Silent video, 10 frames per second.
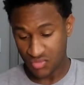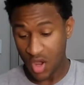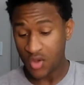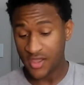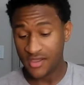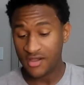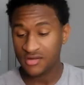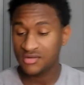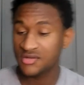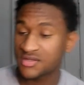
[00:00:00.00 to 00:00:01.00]
Okay,
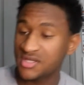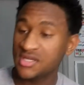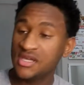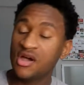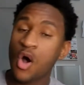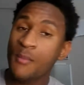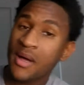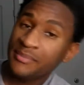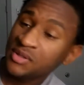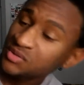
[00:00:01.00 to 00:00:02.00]
y'all, look, on
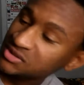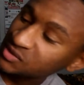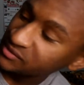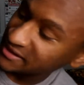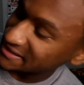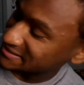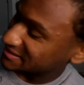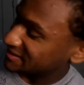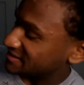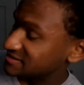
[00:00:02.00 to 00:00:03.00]
my Bluetooth, it
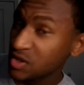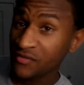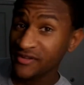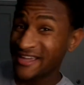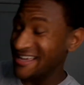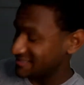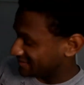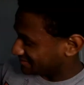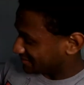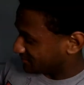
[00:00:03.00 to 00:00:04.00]
says, hopefully you guys
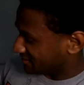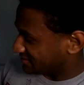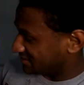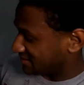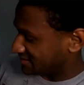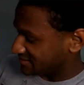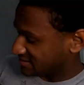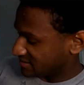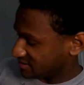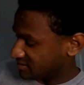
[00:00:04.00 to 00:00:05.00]
can see it, but it says
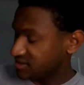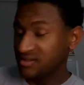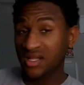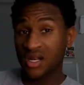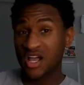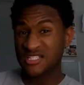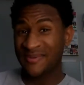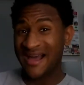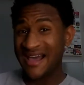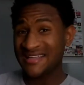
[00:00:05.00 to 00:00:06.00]
the Luxe
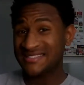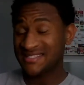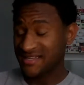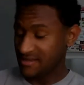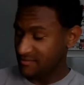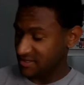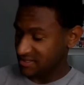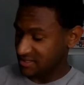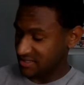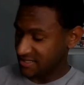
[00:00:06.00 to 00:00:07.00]
Pods, about to
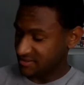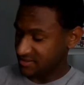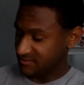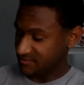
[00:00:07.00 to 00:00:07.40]
connect it.